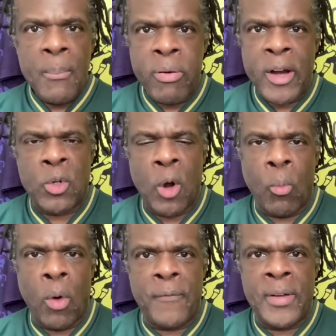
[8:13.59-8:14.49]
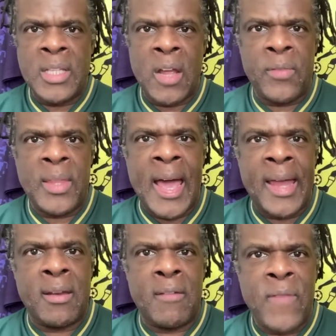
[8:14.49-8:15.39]
pressure on Watford definitely had
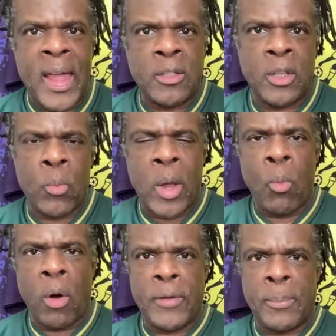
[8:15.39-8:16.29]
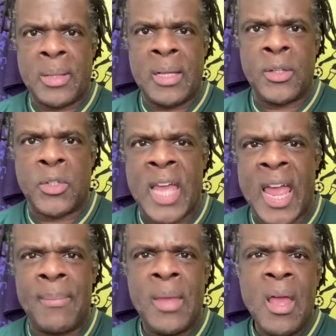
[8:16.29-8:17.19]
an effect on the way Watford played this
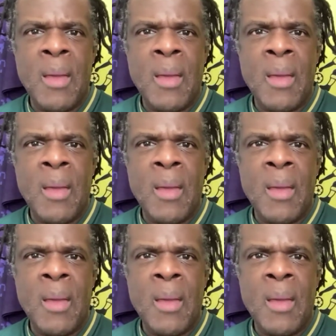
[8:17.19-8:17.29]
game.